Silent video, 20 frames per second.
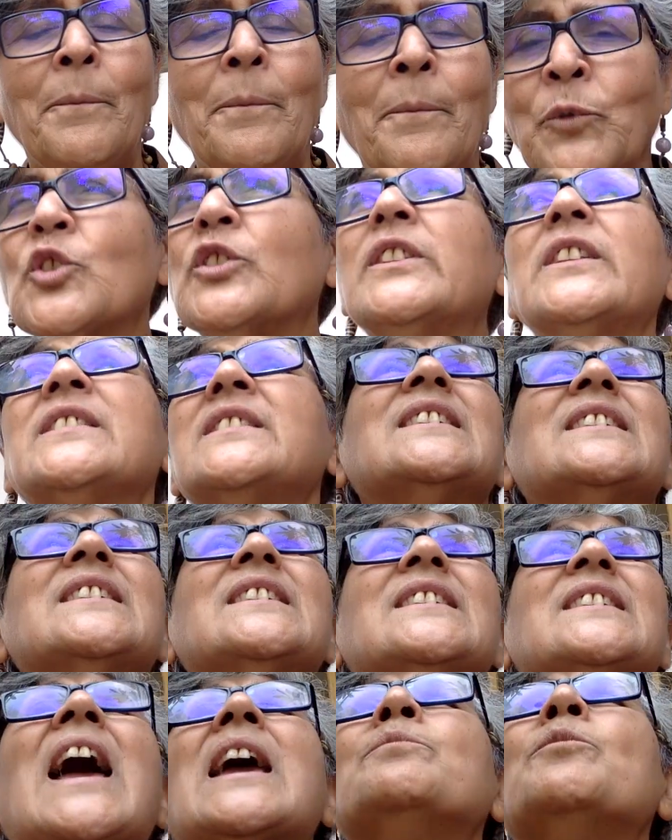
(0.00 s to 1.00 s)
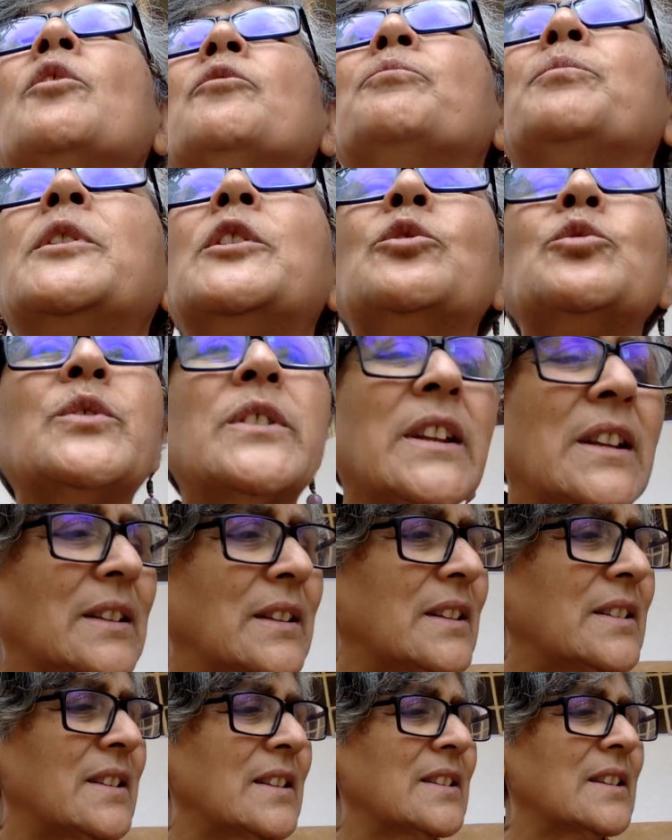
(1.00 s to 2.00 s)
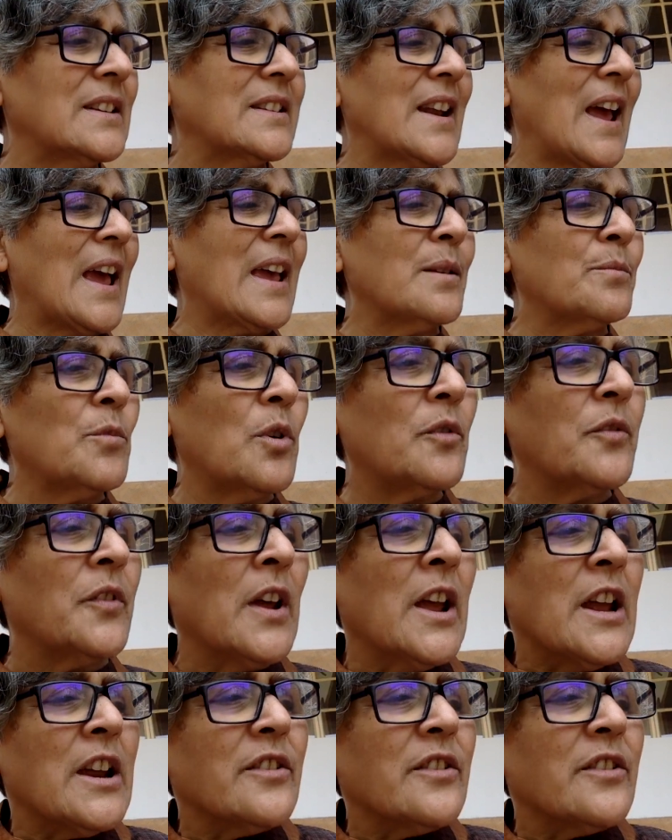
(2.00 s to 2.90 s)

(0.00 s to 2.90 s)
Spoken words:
So, this is a time of beauty, this is a time of